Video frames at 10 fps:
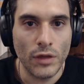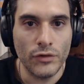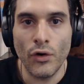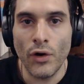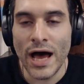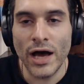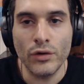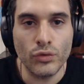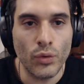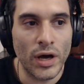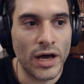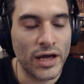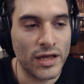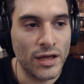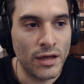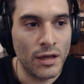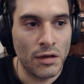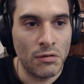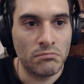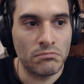So how do I
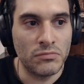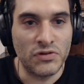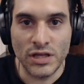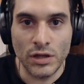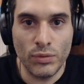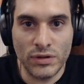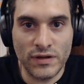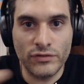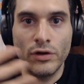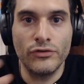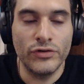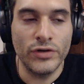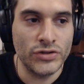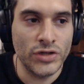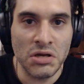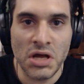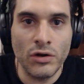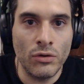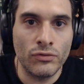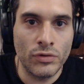deal with this contradiction? I
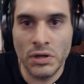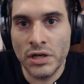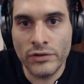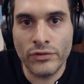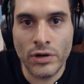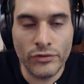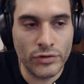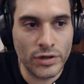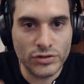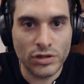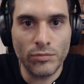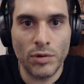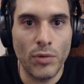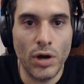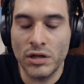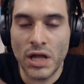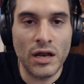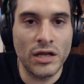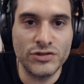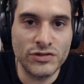don't. It is a contradiction in my mind
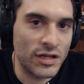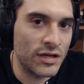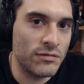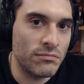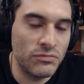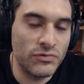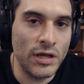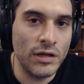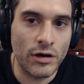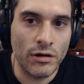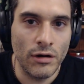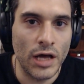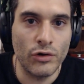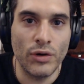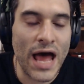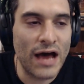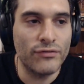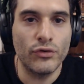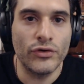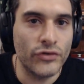and I just let it stay there. I don't have
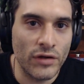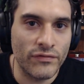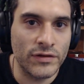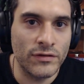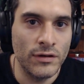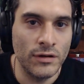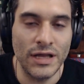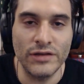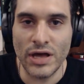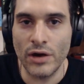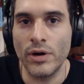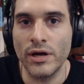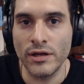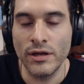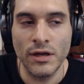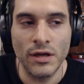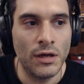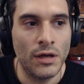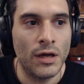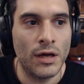to resolve it. That's how I
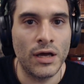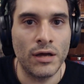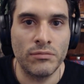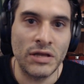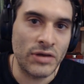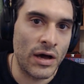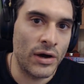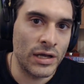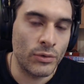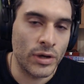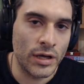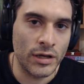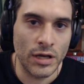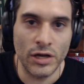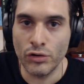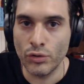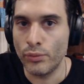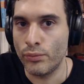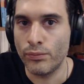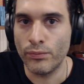uh, that's how I look at it. I don't
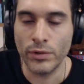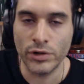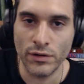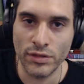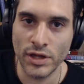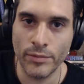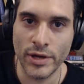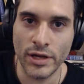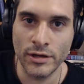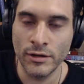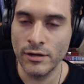know. What do you think about it?